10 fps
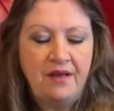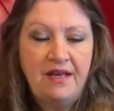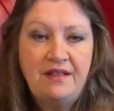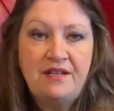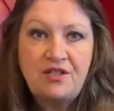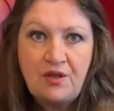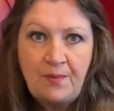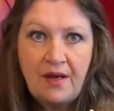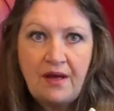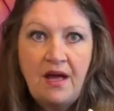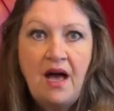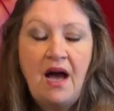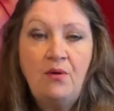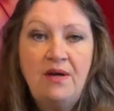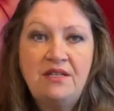in the summer, I
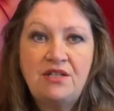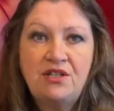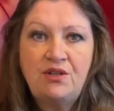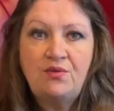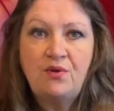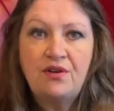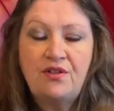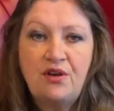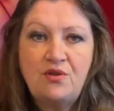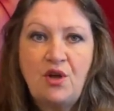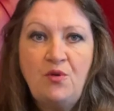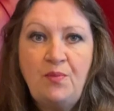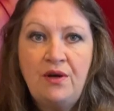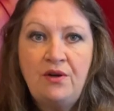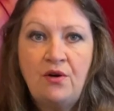went to one of those
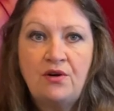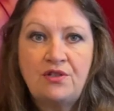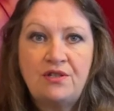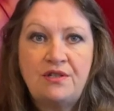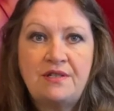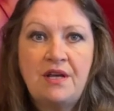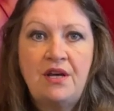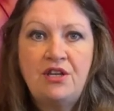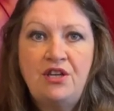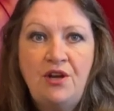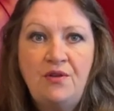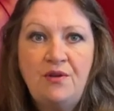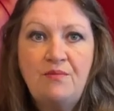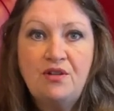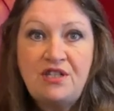open gardens, you know,
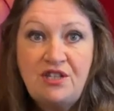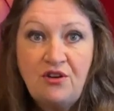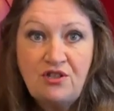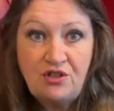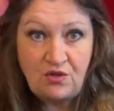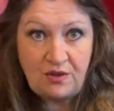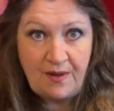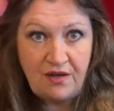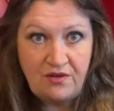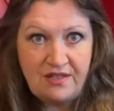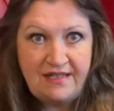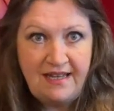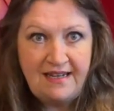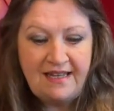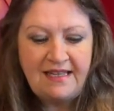that Monty Don talks about on the
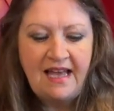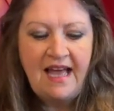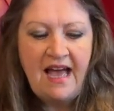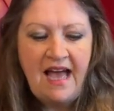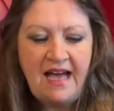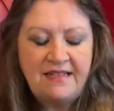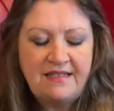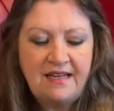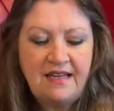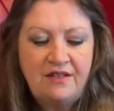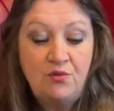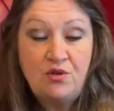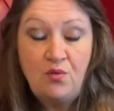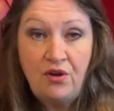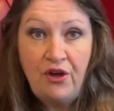telly. And there was
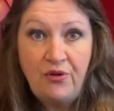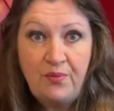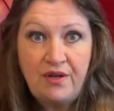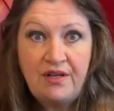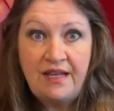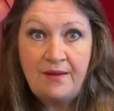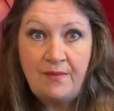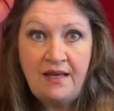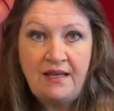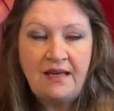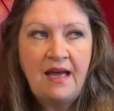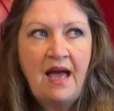one open near me.